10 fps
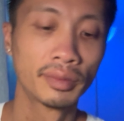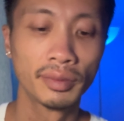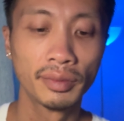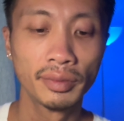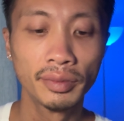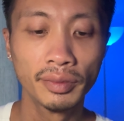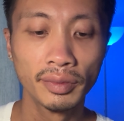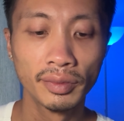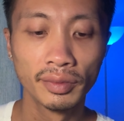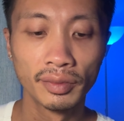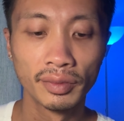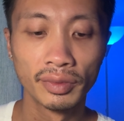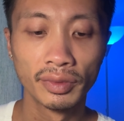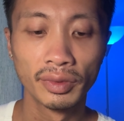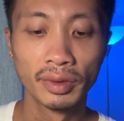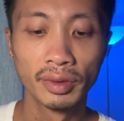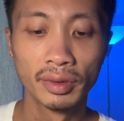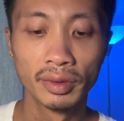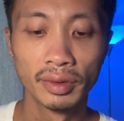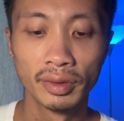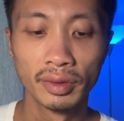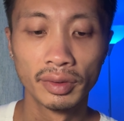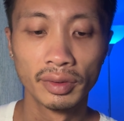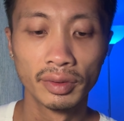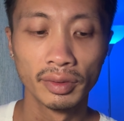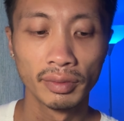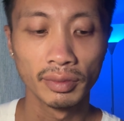Nobody speaks.